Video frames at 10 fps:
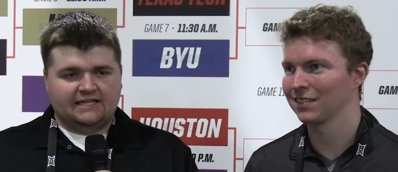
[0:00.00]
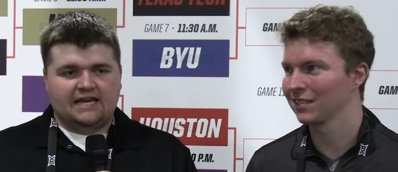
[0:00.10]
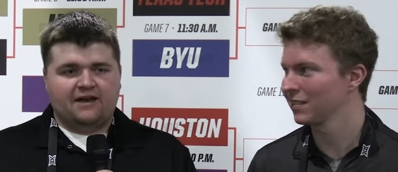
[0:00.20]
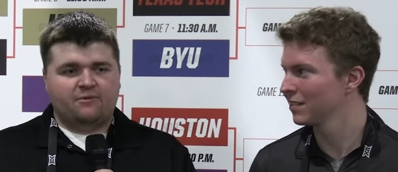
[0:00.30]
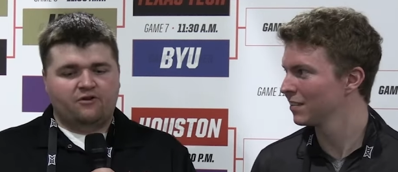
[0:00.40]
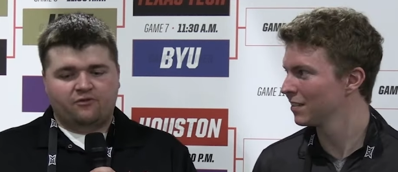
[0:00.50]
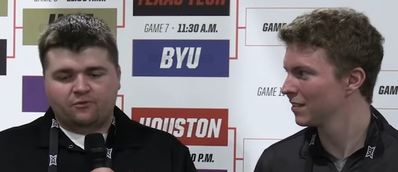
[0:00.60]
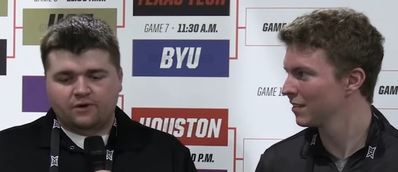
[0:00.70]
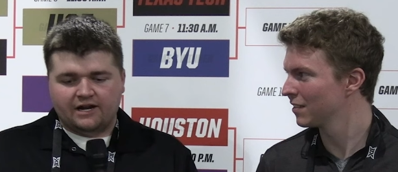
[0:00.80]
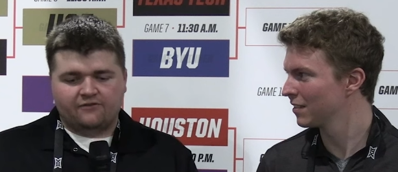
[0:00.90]
Speaker 1: the game
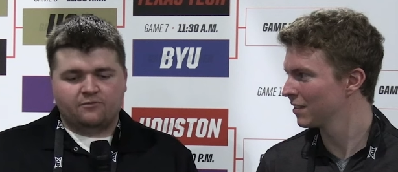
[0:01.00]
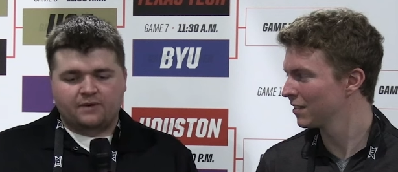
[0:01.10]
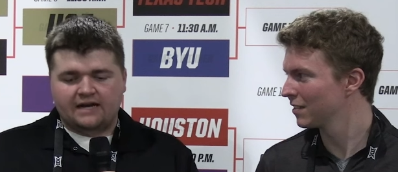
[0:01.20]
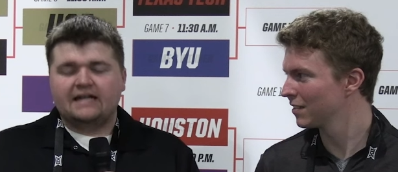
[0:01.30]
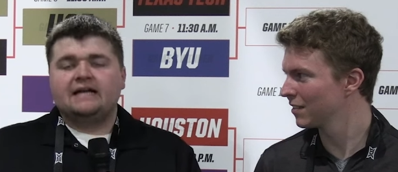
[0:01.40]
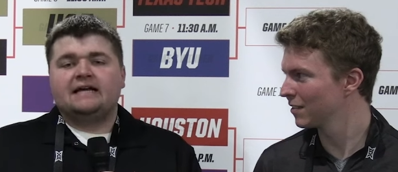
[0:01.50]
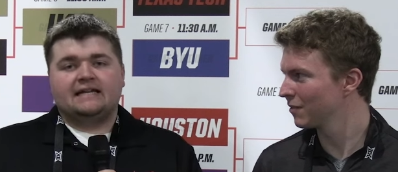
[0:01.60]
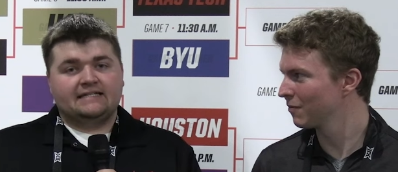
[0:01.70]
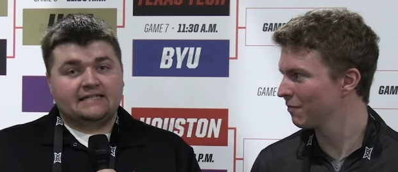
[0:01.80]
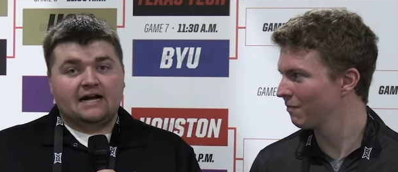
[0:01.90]
over, whatever. But
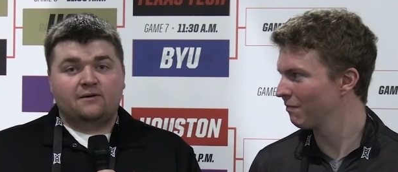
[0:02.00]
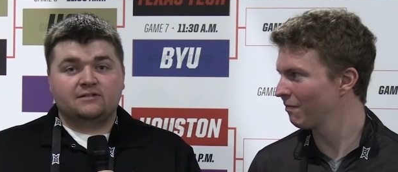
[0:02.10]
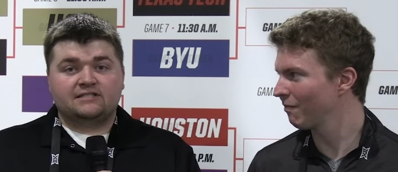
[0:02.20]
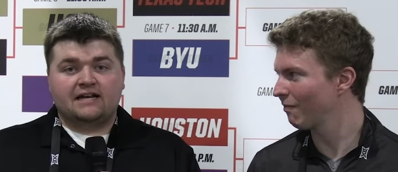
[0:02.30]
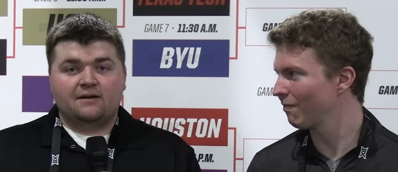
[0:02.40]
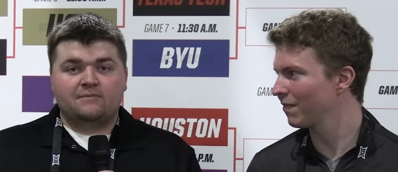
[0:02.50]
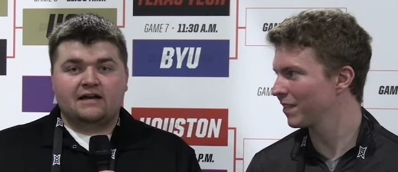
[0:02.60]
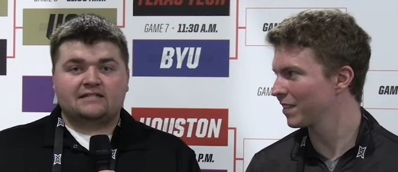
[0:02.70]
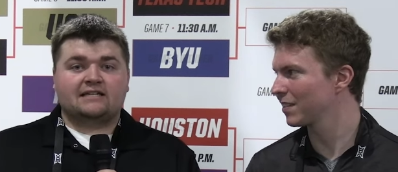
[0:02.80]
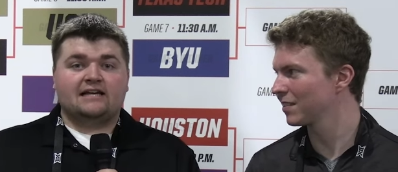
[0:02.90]
it is Iowa State up
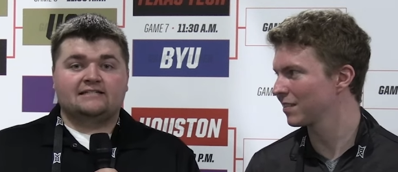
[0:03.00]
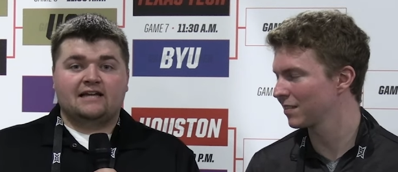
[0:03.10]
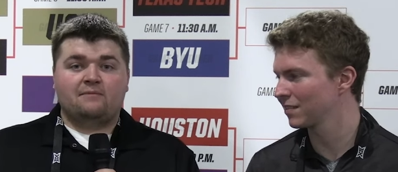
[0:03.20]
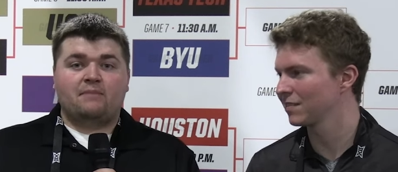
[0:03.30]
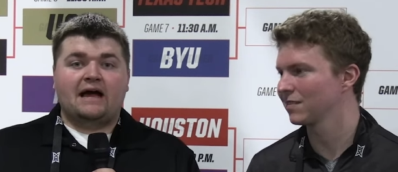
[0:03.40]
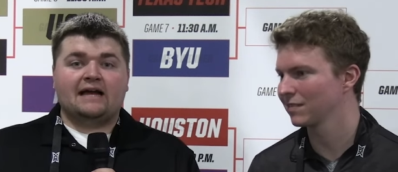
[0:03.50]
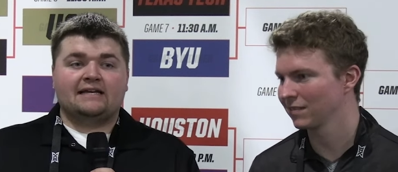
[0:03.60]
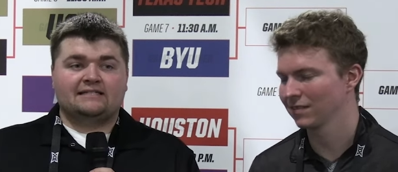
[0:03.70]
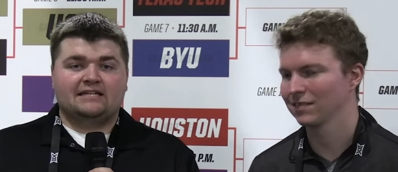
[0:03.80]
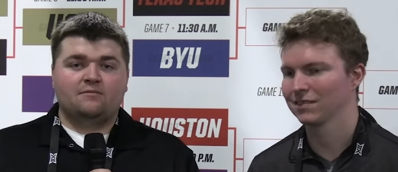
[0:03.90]
next. K-State
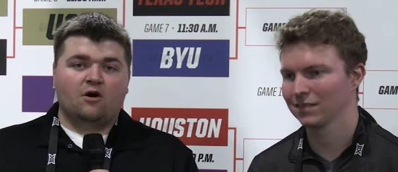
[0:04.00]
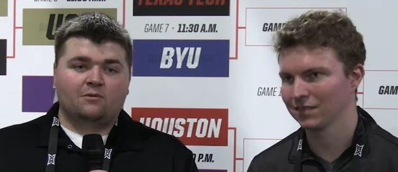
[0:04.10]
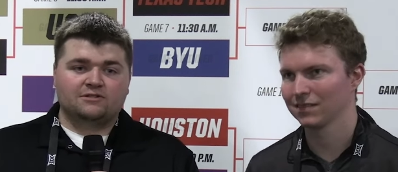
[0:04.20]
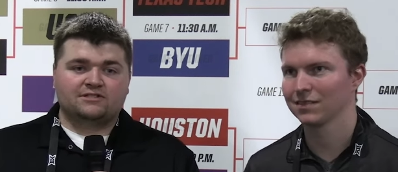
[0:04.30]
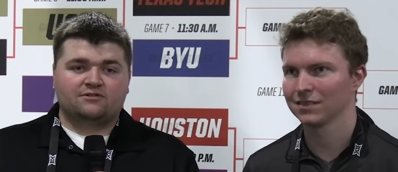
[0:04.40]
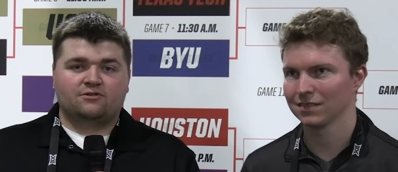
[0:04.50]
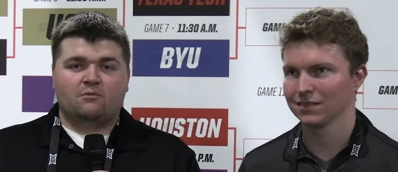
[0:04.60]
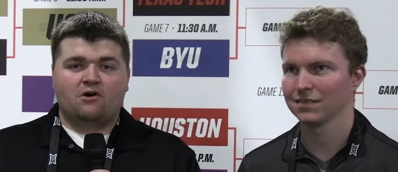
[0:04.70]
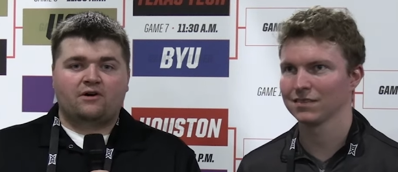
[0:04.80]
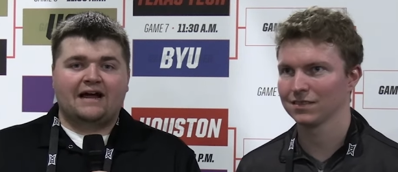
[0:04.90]
back in T-Mobile Center
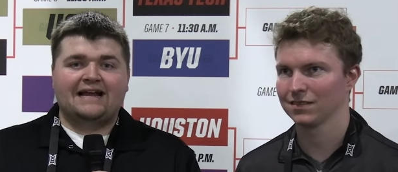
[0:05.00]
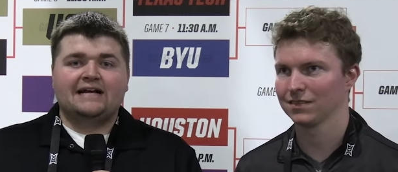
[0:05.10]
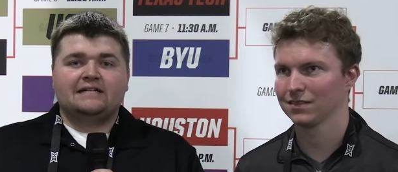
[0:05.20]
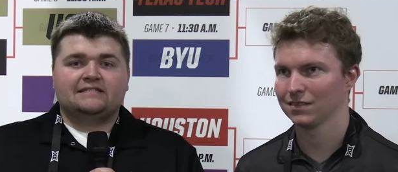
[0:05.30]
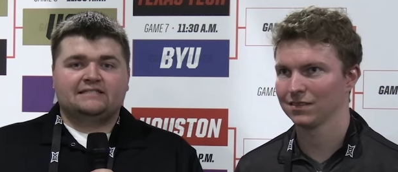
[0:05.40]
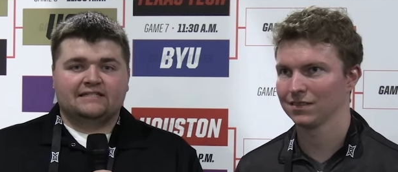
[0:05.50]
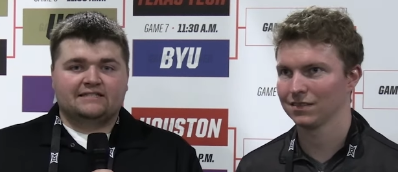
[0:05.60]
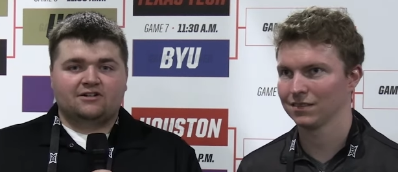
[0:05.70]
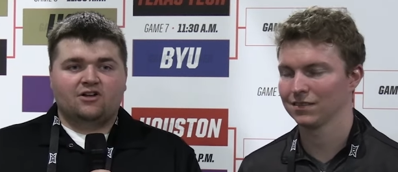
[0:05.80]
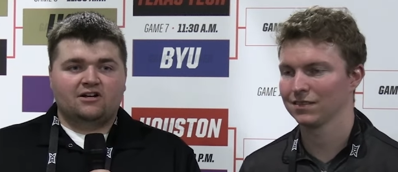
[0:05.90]
tomorrow night,
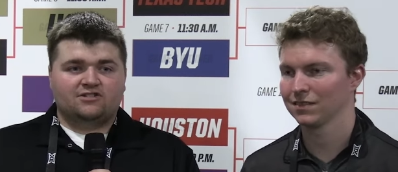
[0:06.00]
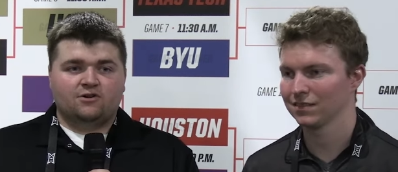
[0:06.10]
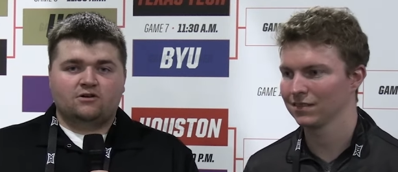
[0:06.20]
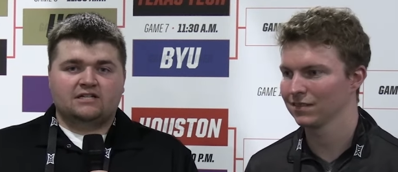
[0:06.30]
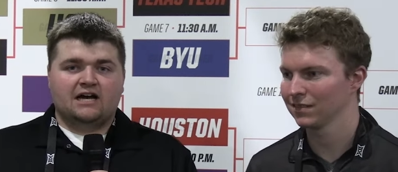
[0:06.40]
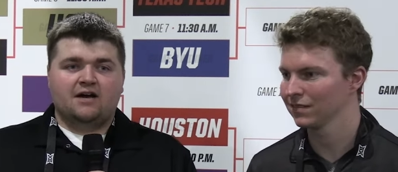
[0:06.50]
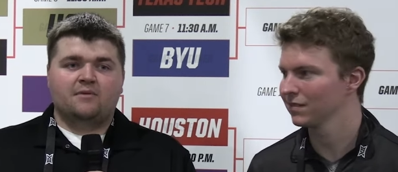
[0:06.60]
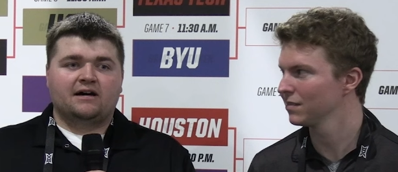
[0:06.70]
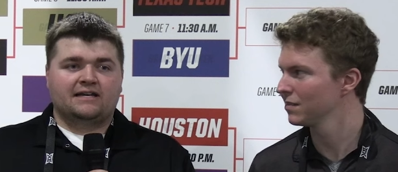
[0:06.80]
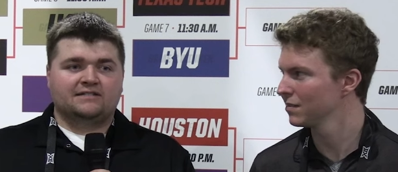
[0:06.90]
six o'clock start
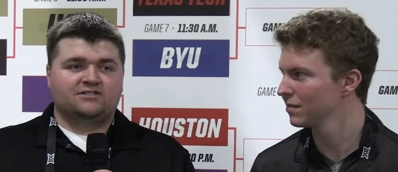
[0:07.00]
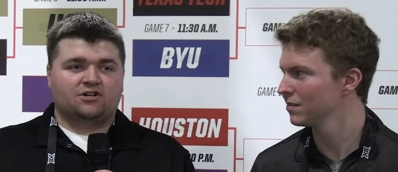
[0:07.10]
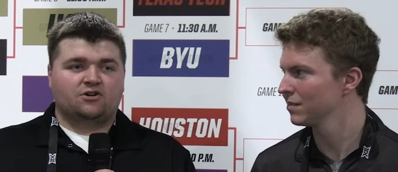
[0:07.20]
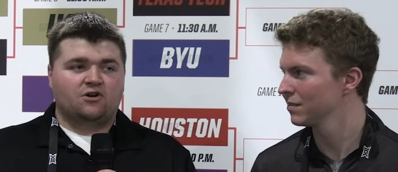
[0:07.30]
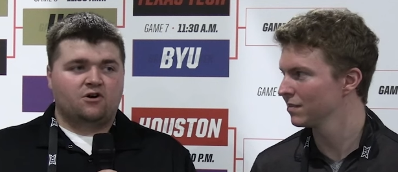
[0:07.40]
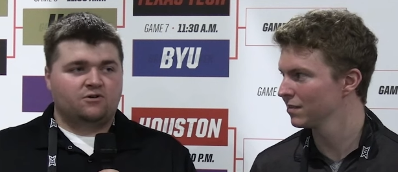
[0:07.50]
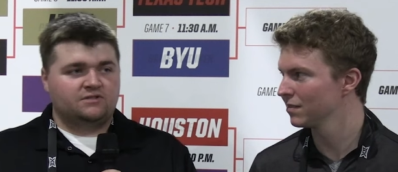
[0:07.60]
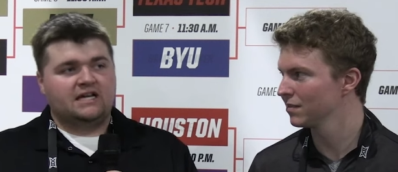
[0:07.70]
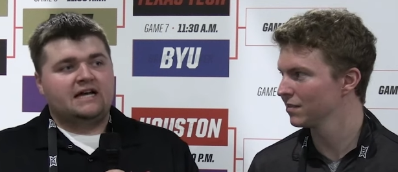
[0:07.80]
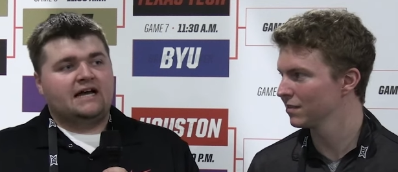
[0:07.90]
time against the
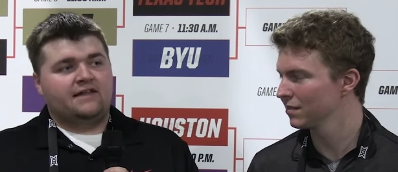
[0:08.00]
Clones.